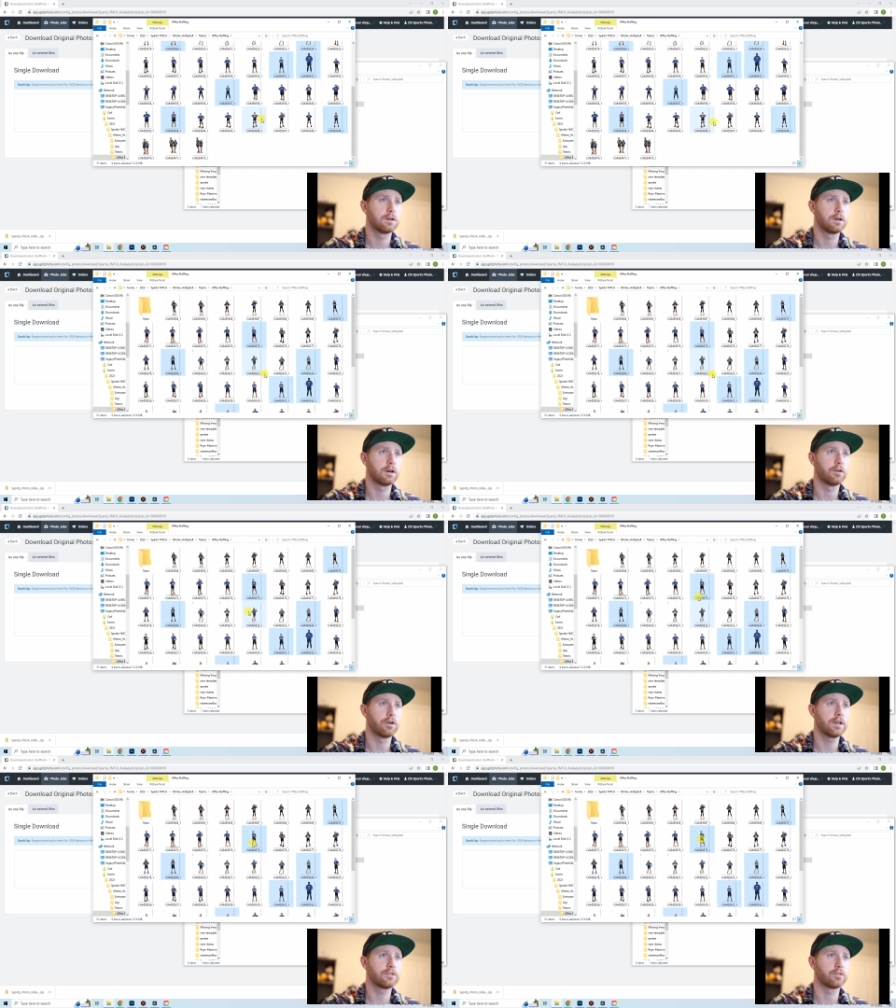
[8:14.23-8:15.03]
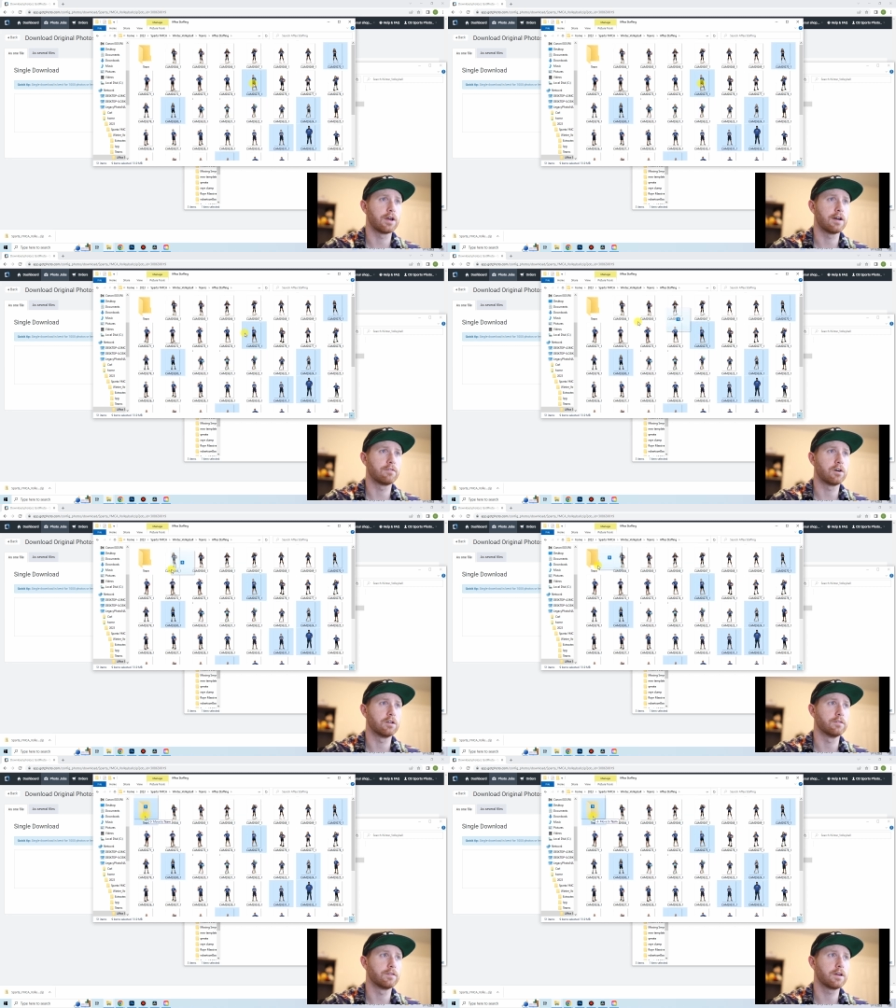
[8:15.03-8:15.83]
All right, so I have all
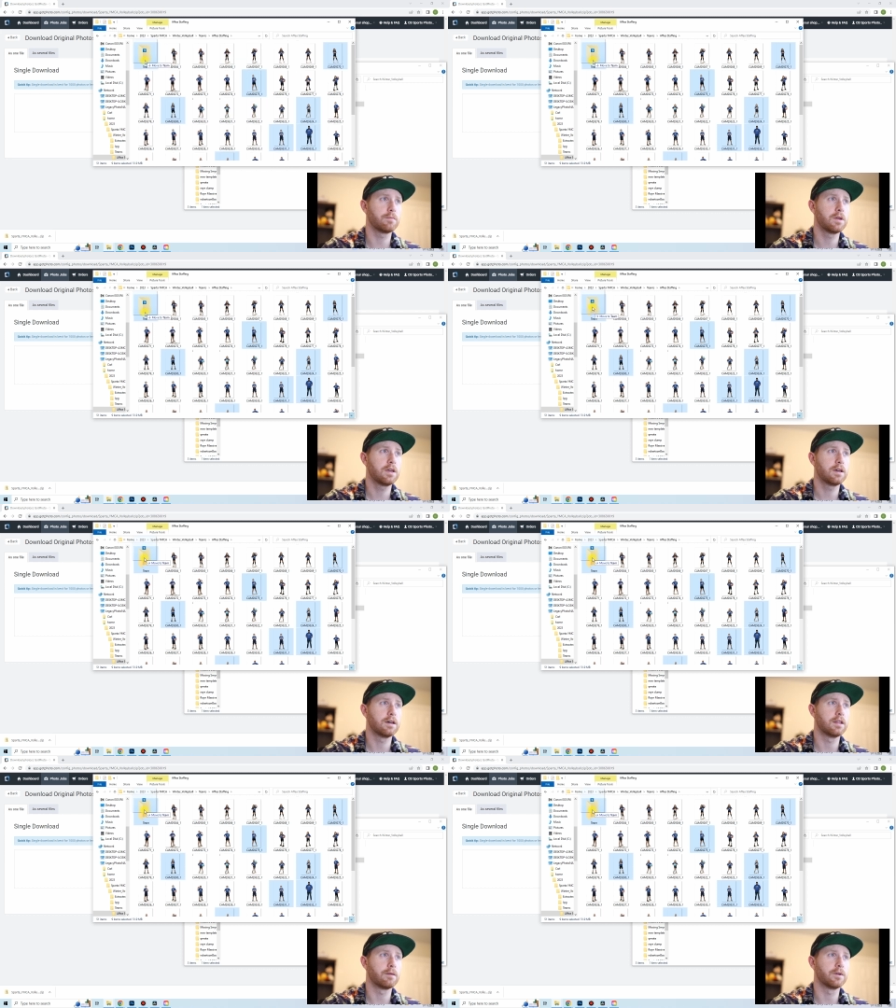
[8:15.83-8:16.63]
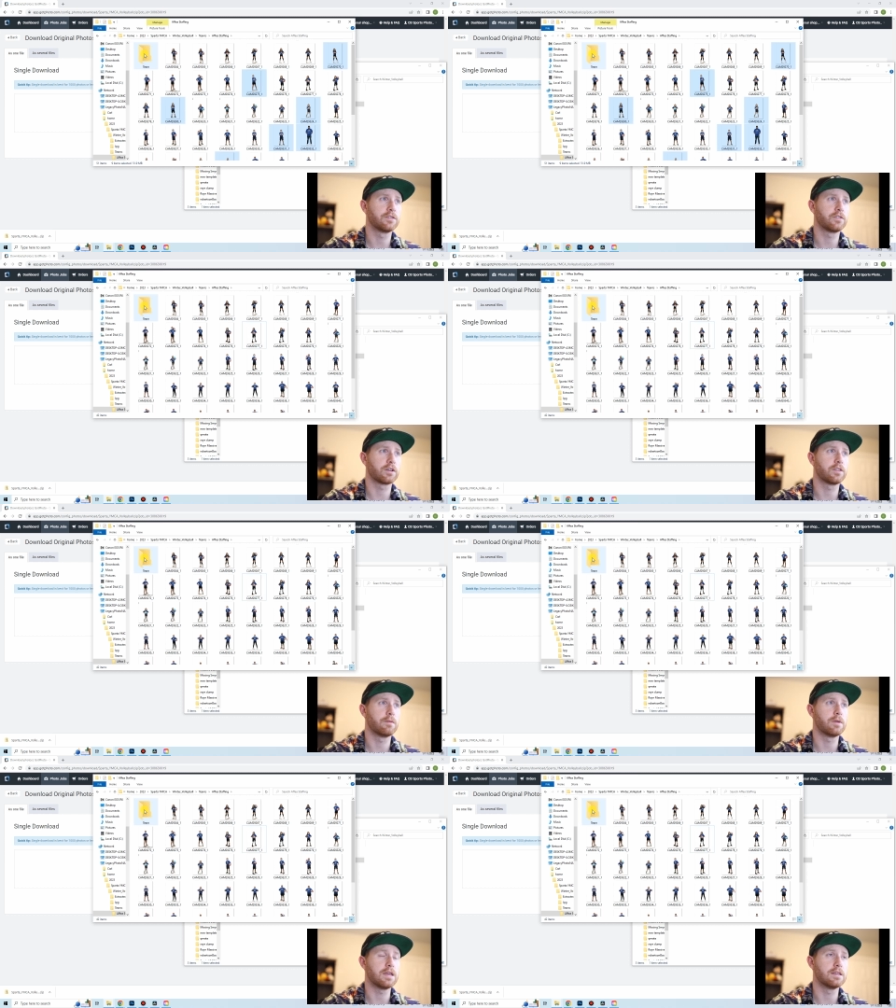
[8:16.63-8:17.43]
of them, and then I'm going to stick
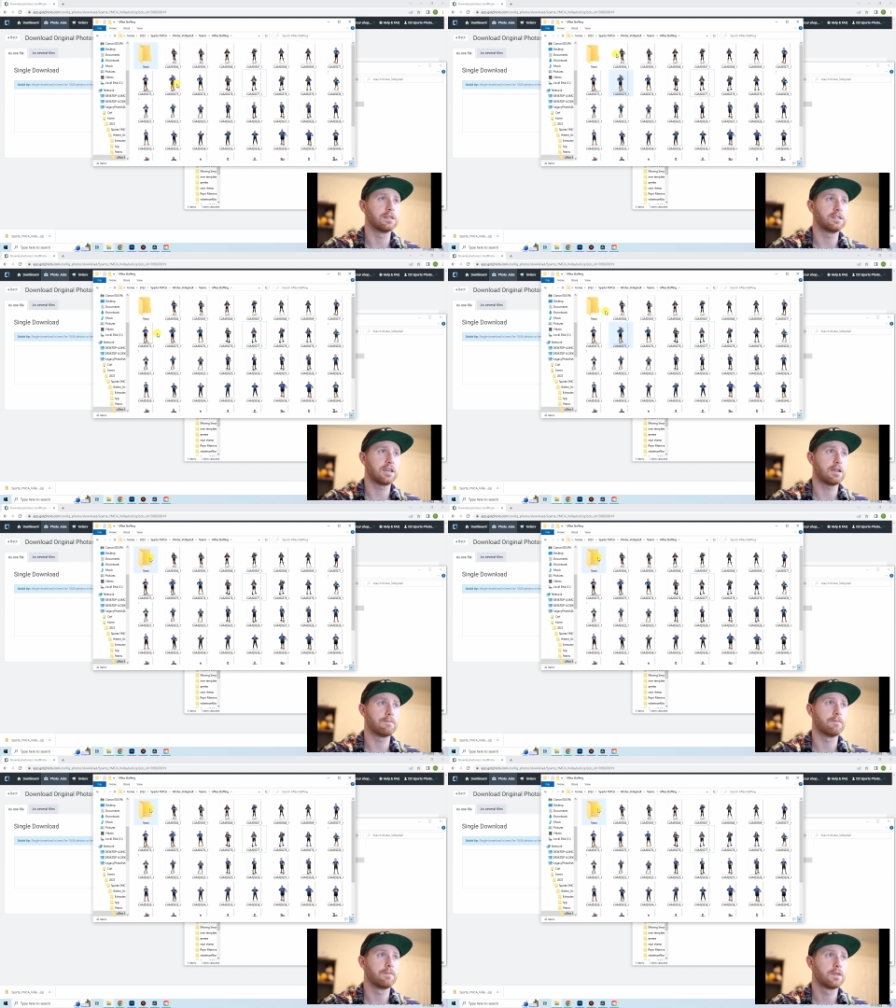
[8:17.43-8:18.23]
them in the team